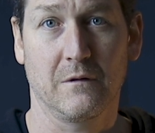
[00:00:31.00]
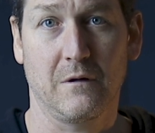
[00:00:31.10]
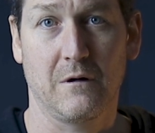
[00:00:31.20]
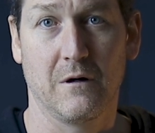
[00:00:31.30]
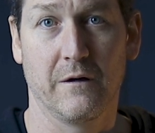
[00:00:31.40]

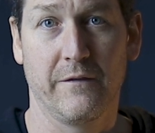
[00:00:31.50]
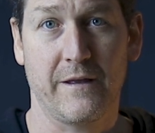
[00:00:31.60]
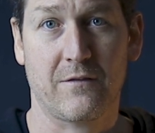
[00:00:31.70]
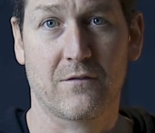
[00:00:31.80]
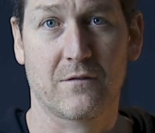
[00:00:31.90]
Oh,
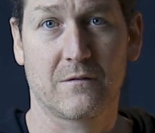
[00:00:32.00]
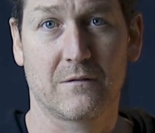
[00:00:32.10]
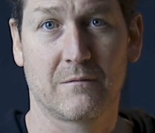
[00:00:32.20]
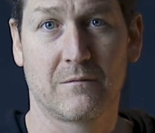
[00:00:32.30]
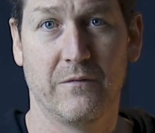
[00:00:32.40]
that's
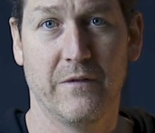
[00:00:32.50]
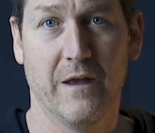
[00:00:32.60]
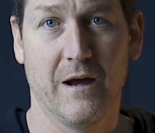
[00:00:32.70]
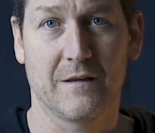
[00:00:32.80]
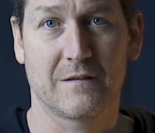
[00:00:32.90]

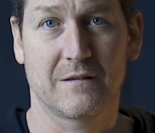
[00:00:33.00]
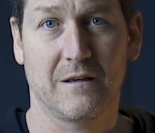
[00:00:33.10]
nicer,